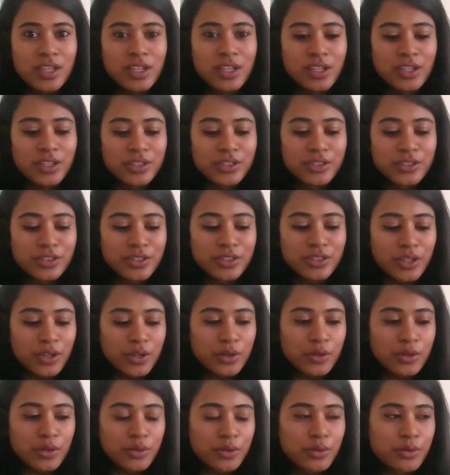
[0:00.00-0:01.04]

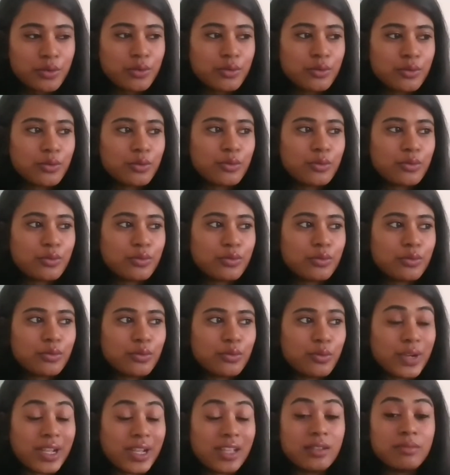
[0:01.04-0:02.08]
So,
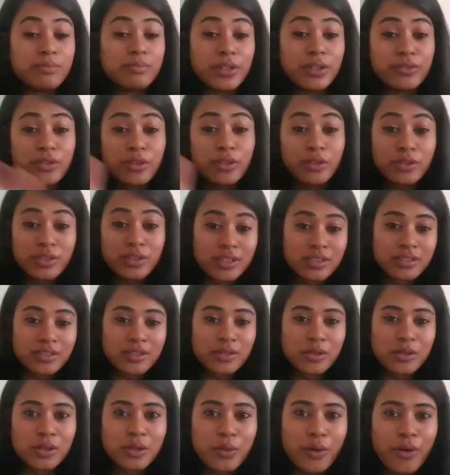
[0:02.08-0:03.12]
well, before the
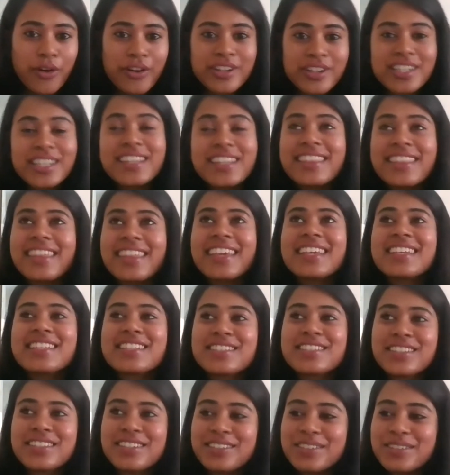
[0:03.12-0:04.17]
whole quarantine thing,
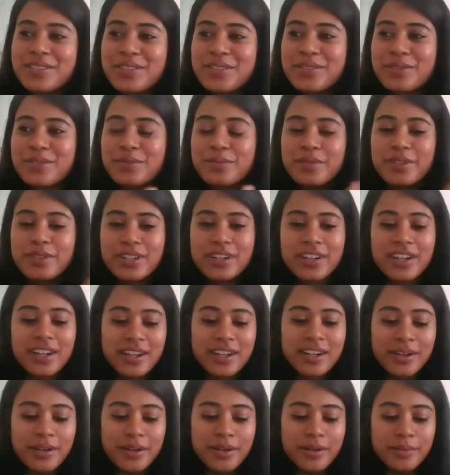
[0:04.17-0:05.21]
so
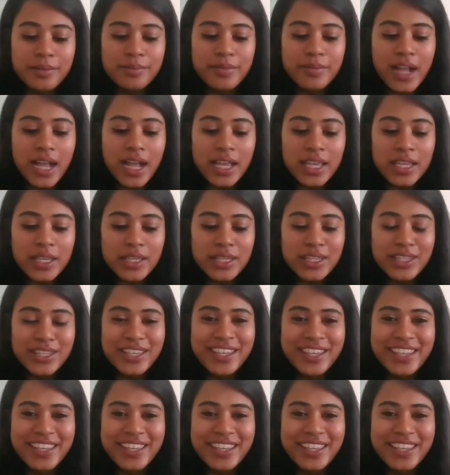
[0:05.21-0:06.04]
I